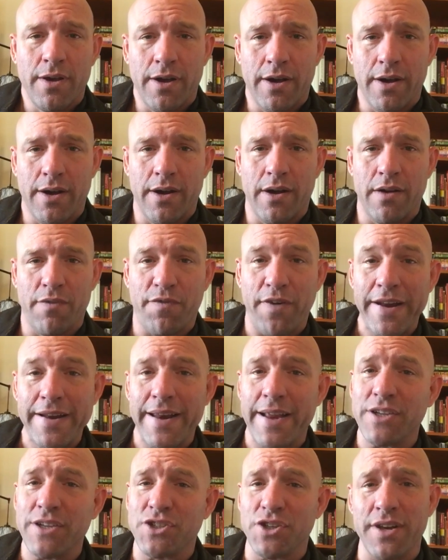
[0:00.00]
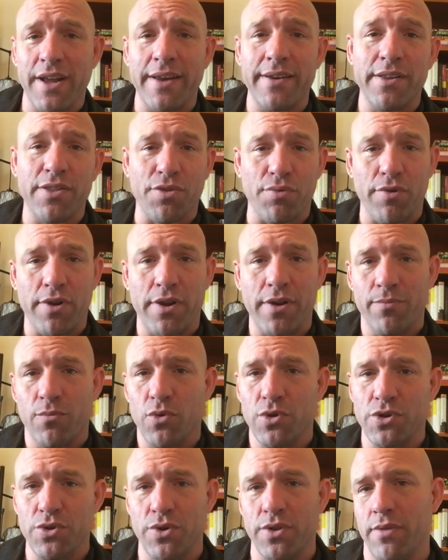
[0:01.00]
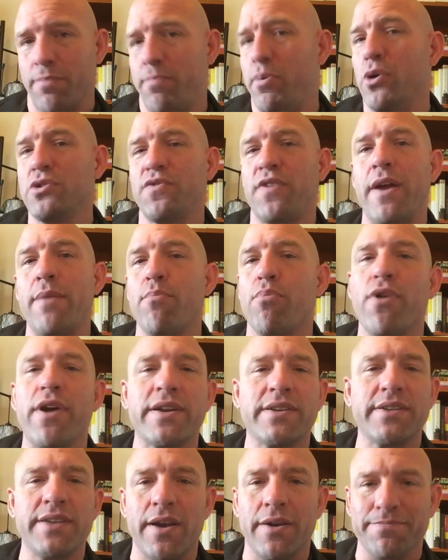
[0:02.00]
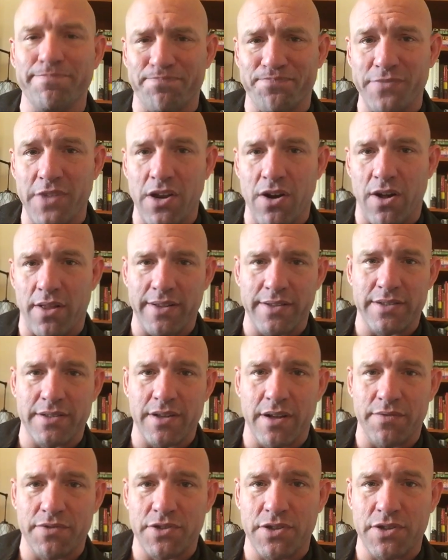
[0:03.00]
Fight Nation 93. We're doing the post-fight breakdown and all that stuff.